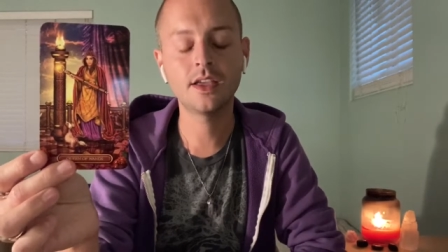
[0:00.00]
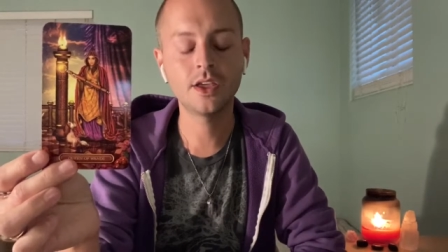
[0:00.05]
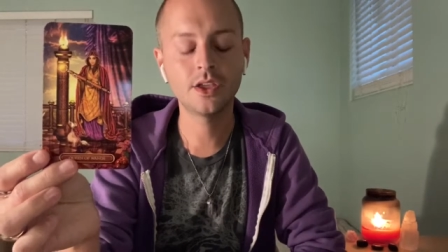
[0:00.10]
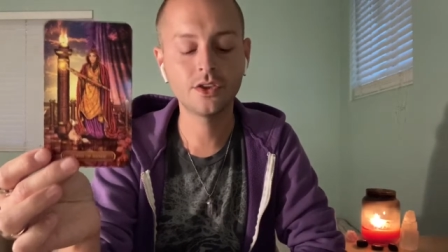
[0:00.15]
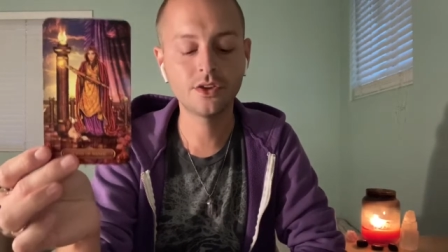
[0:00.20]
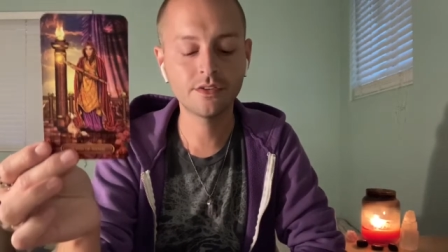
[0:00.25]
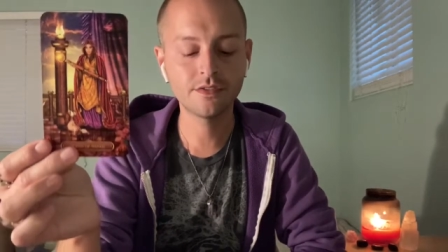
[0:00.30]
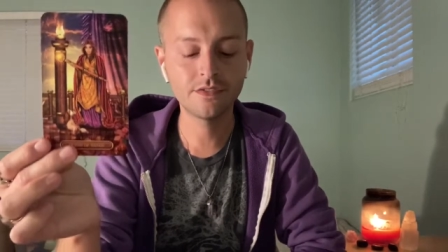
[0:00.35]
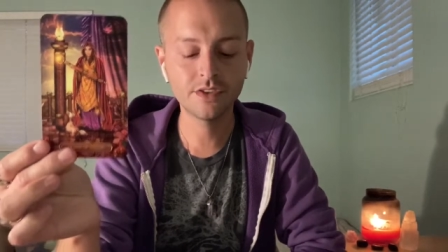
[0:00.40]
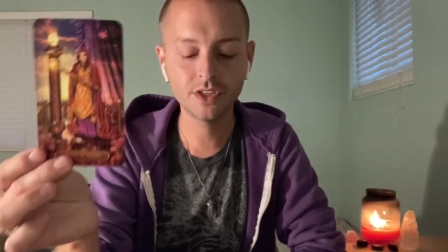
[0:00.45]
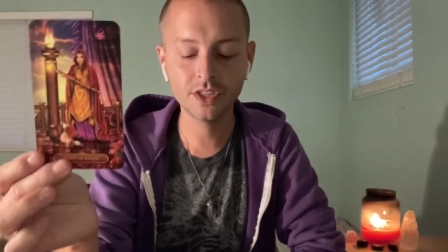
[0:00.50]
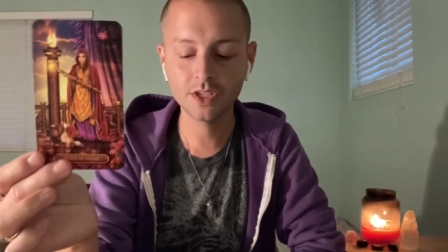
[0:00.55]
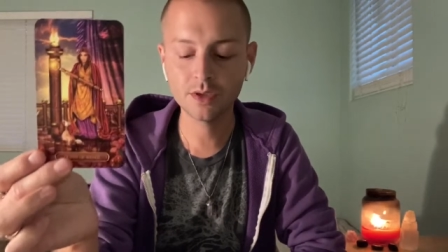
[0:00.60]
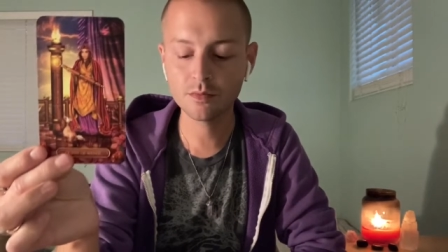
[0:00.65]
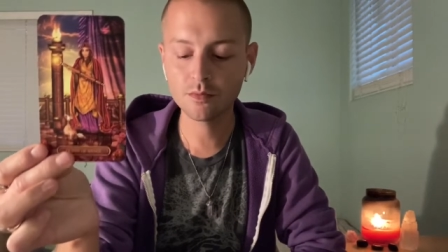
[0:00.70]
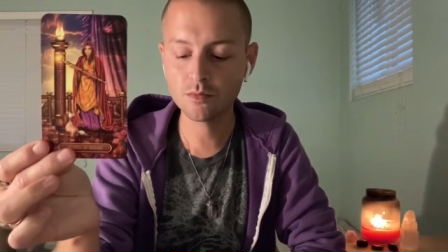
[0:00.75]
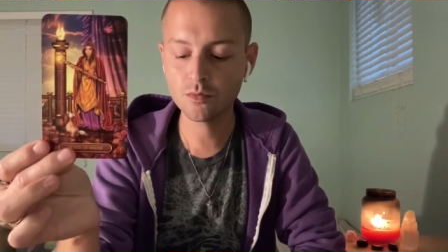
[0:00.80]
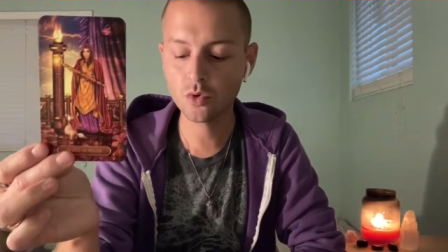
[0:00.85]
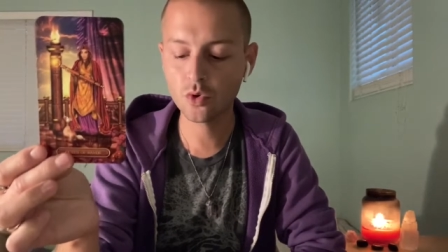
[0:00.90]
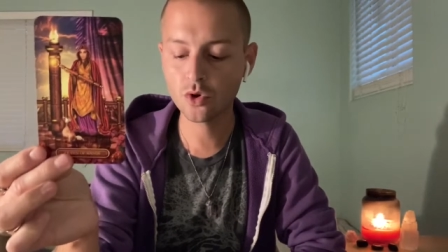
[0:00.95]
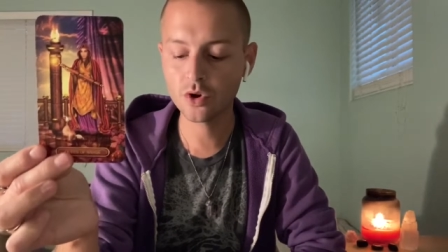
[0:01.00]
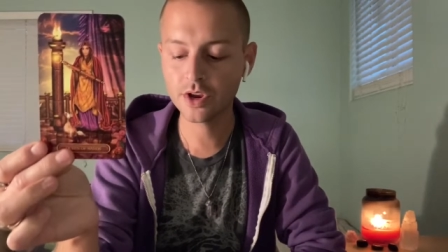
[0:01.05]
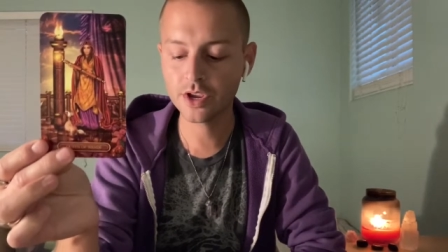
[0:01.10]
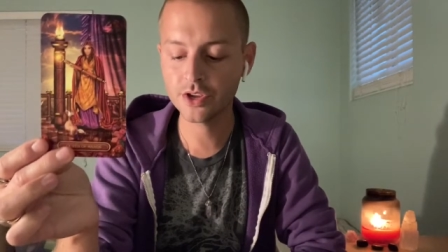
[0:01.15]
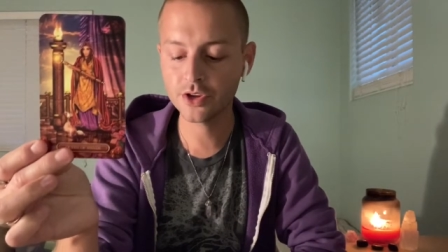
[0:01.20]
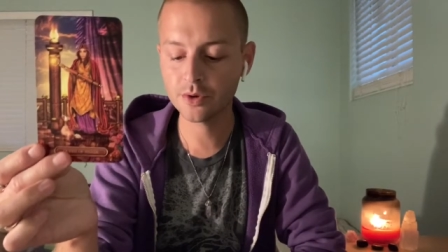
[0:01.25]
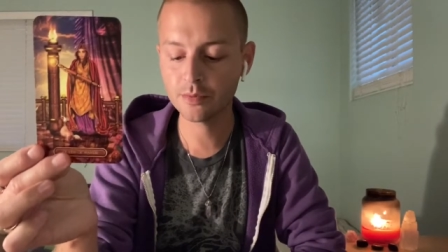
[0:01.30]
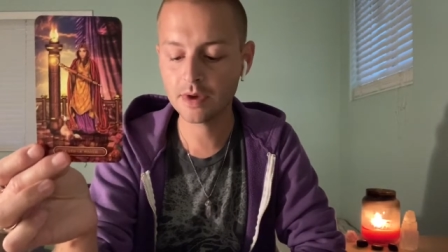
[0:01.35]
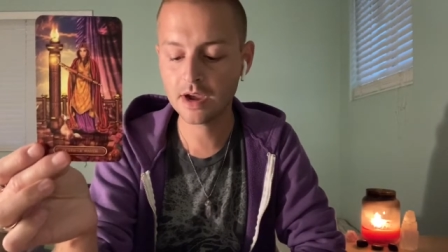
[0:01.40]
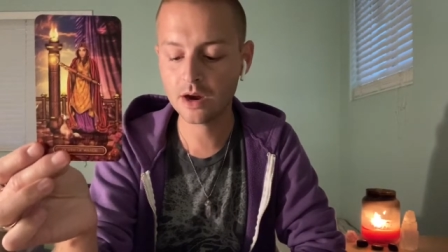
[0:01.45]
you're feeling more in
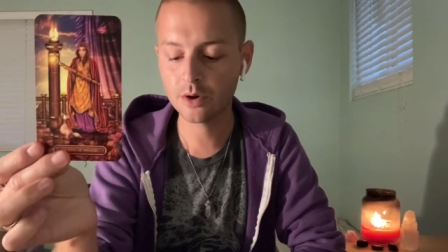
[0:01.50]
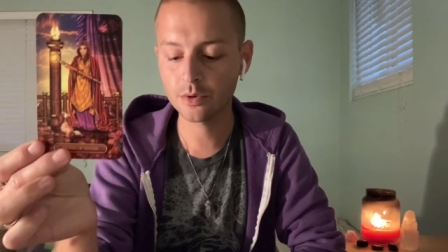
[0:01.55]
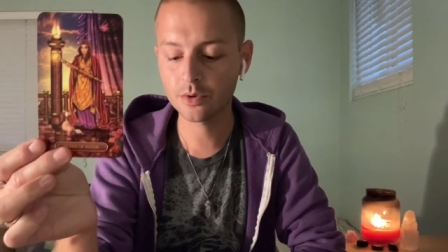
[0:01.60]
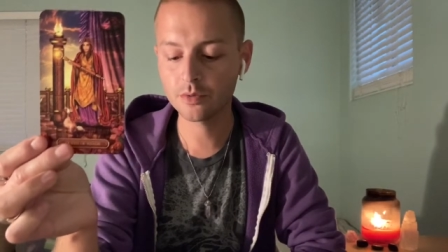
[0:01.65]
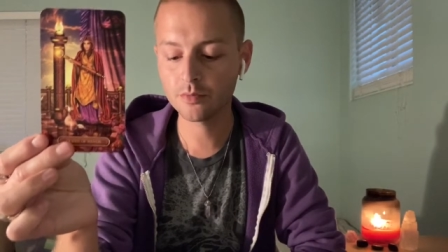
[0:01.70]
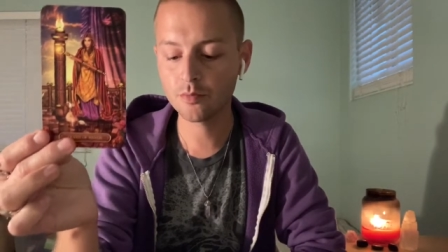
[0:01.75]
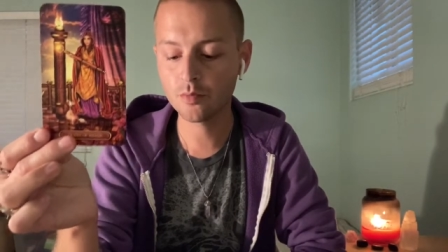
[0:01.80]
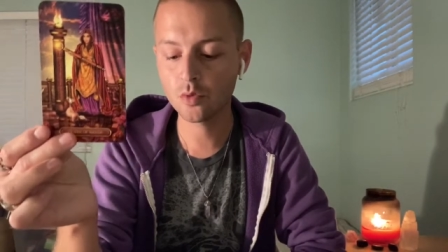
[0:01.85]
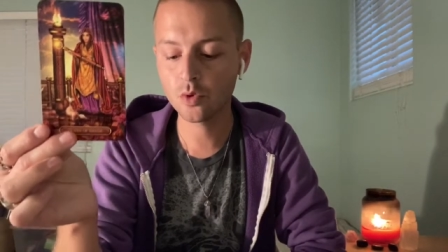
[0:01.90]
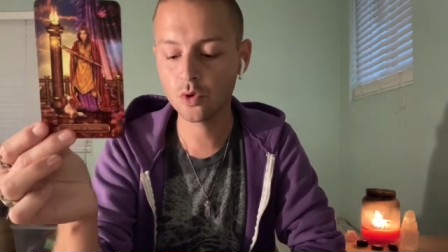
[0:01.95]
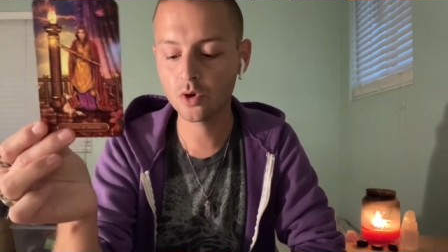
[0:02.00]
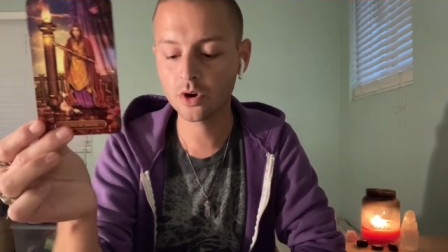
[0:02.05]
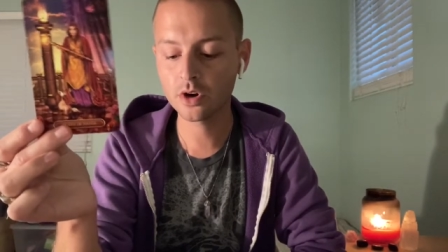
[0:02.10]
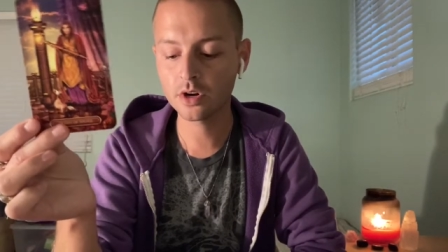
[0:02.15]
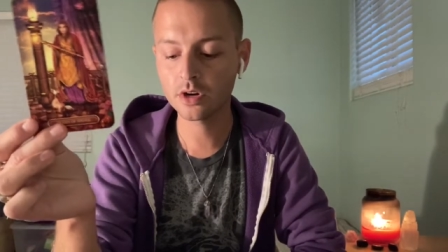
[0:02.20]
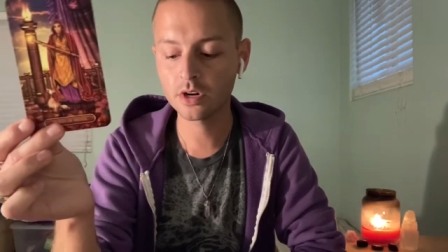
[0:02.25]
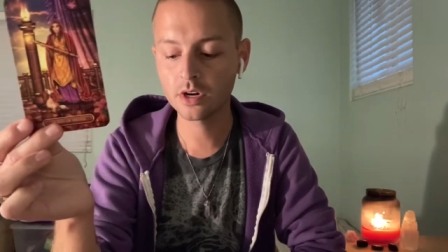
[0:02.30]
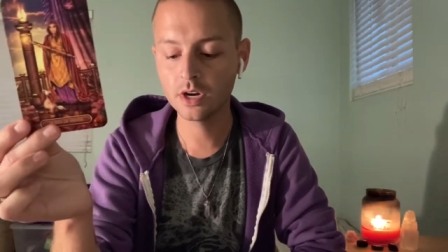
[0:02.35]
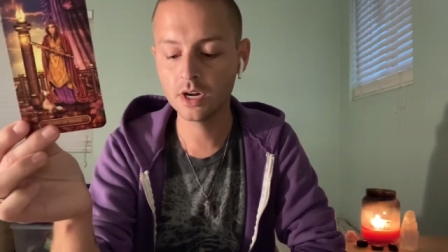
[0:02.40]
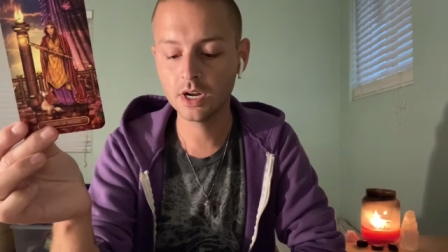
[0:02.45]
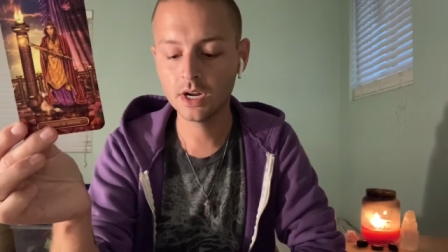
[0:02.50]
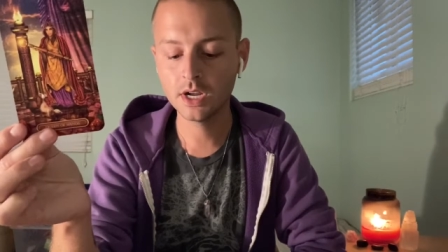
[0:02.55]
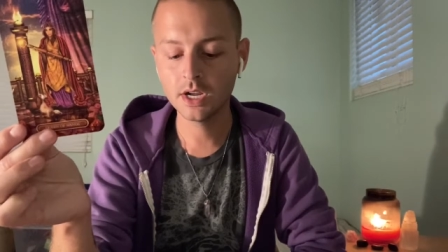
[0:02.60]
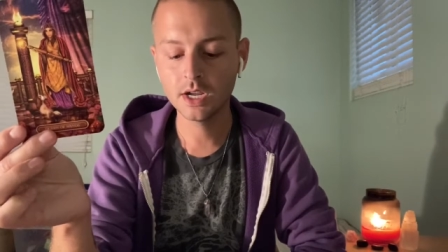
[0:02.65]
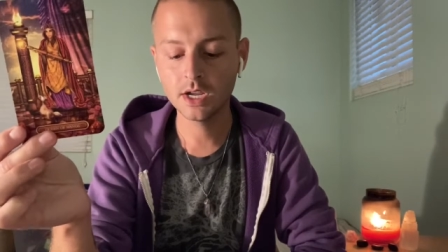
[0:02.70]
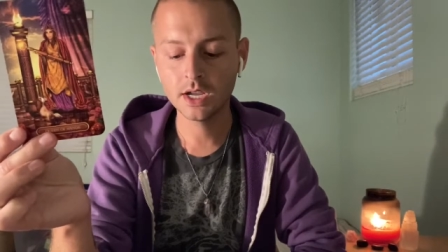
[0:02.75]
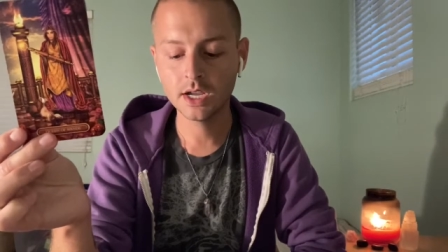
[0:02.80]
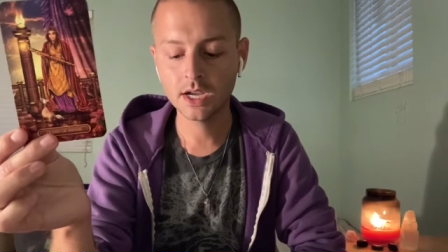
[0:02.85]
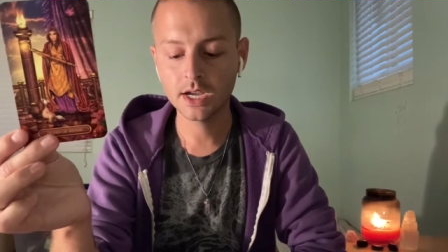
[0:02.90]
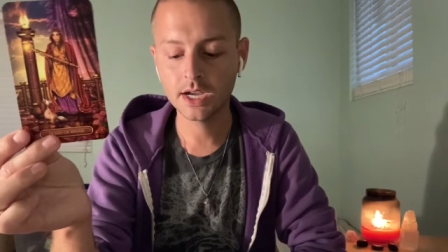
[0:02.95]
your power, more,
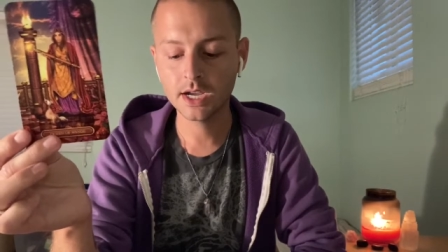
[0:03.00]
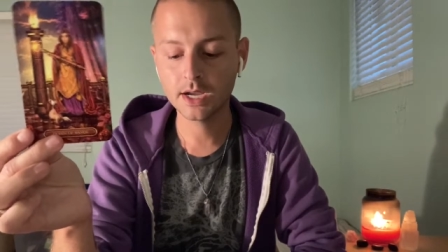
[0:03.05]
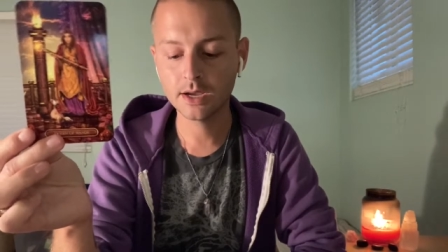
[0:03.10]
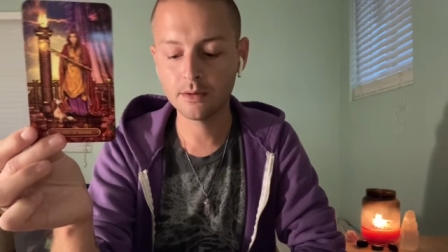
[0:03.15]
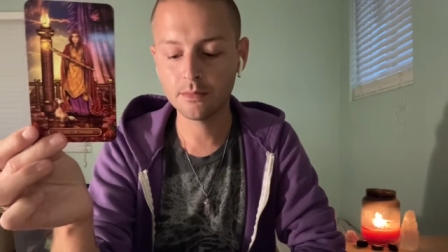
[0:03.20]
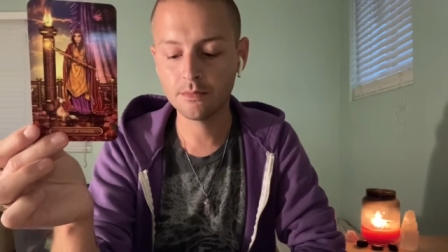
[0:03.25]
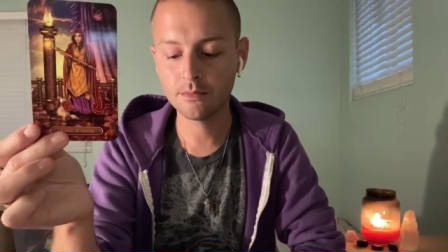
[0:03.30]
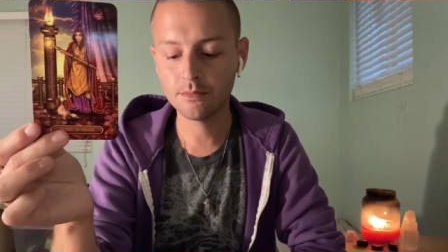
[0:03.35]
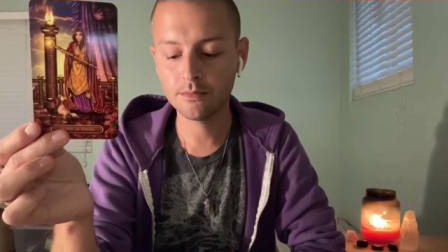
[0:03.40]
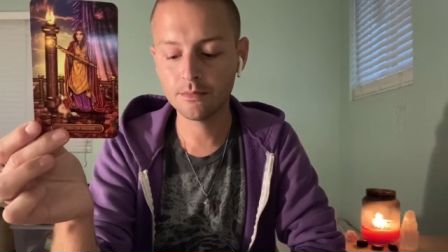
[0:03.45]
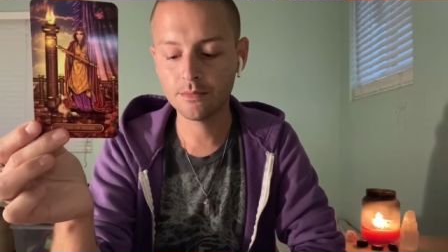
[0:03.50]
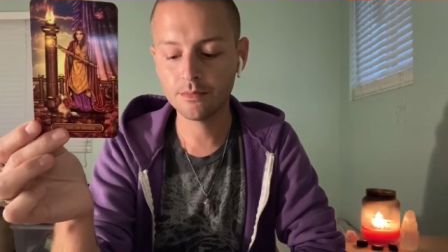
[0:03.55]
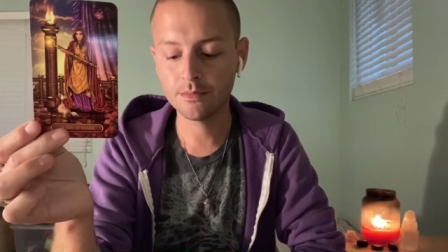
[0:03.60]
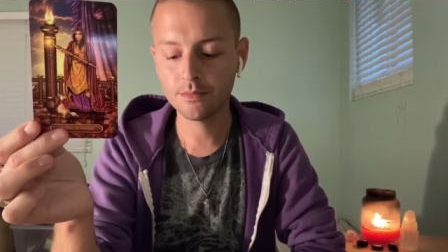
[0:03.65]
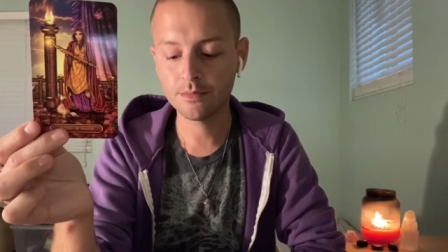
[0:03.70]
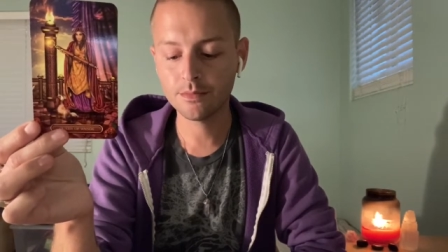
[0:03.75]
um,